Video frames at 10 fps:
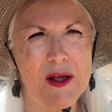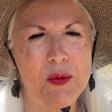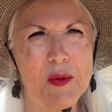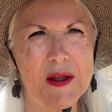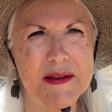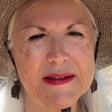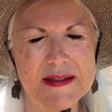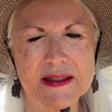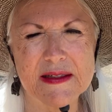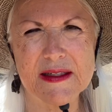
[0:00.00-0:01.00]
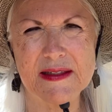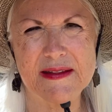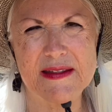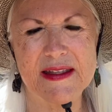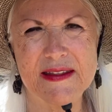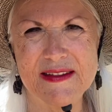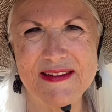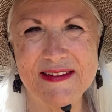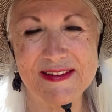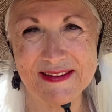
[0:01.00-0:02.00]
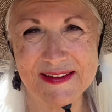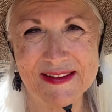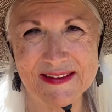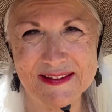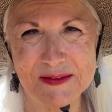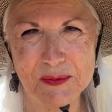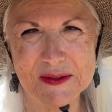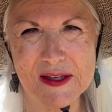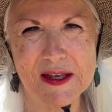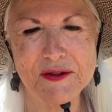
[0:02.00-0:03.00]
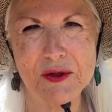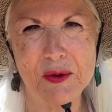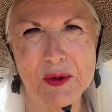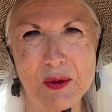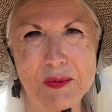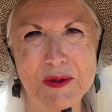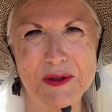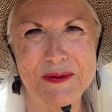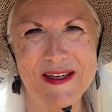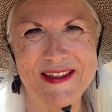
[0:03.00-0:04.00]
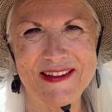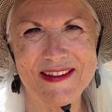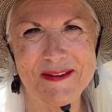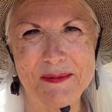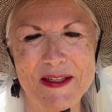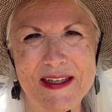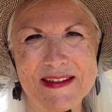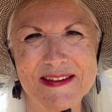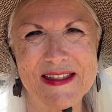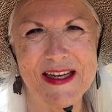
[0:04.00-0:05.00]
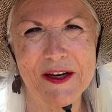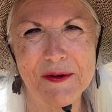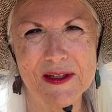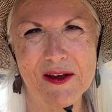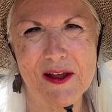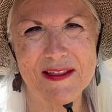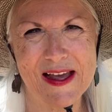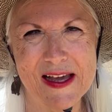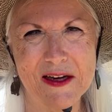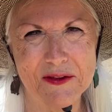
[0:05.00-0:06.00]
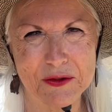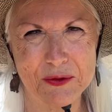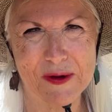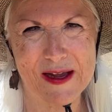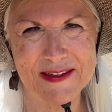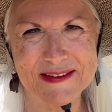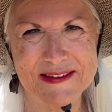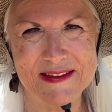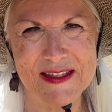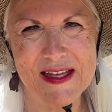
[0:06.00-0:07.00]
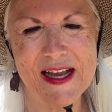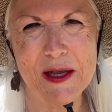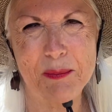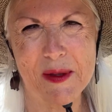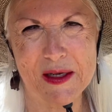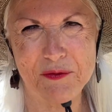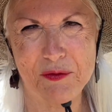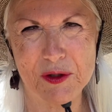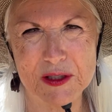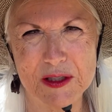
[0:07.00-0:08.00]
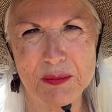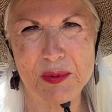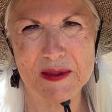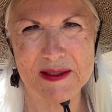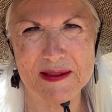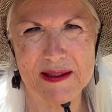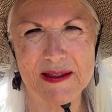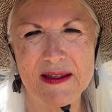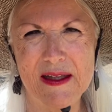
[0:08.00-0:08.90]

Well, the sickness and the disease was also obliterated because he carried all that on the cross and paid for it completely.